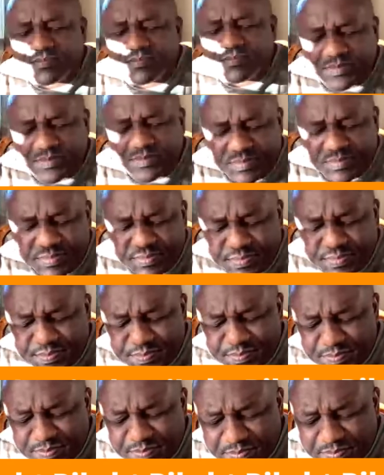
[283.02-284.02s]

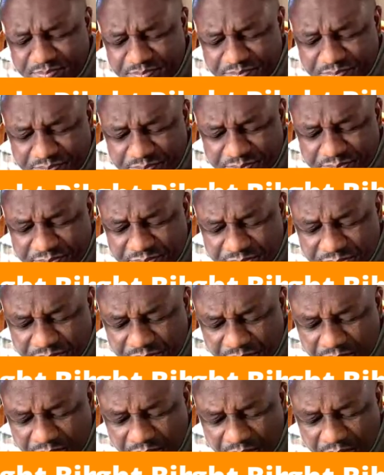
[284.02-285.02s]

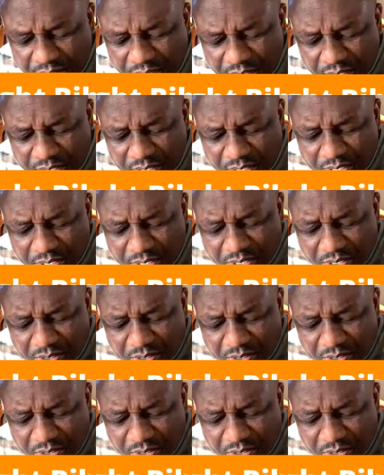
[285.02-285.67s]
Nothing is said.